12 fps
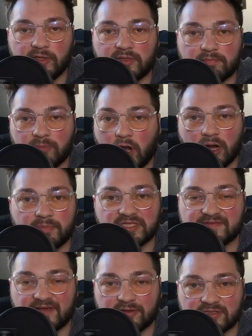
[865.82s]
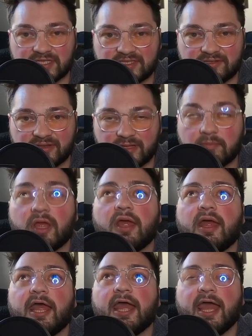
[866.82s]
can Harpy's Feather Duster them.
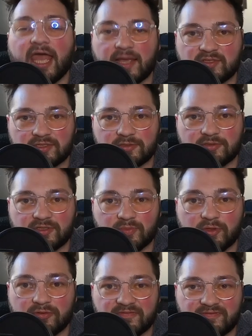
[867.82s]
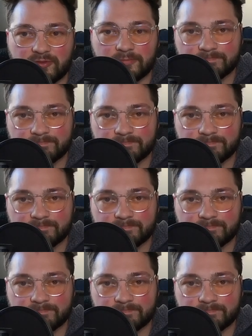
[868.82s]
Absolutely beautiful.